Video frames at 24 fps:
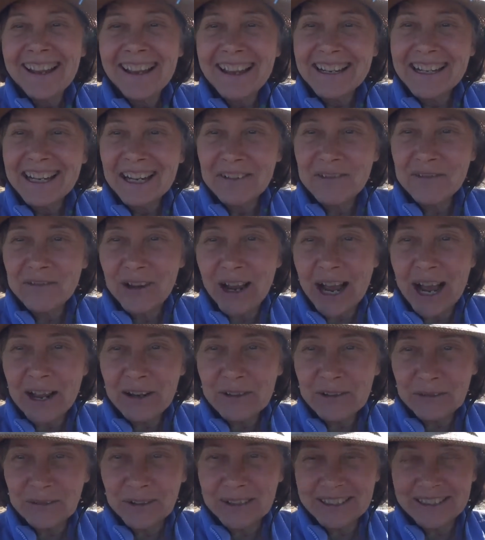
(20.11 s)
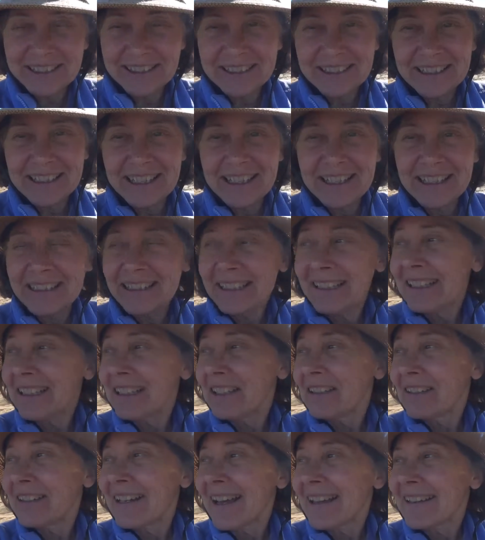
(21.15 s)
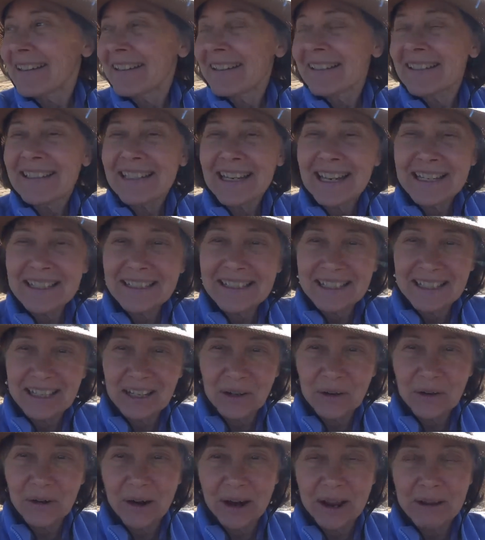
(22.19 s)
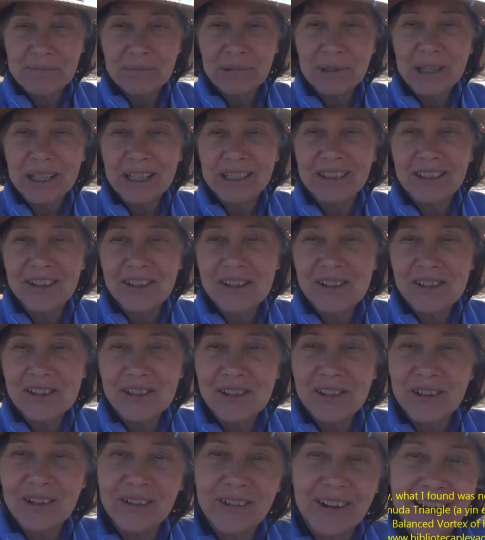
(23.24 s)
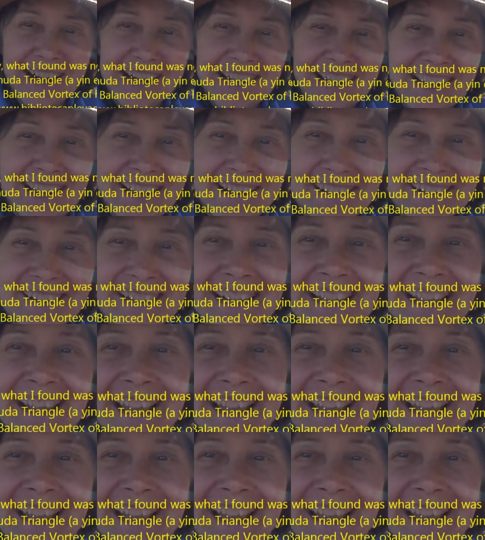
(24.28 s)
And I found one in the United States here. I'm pretty close to it right now.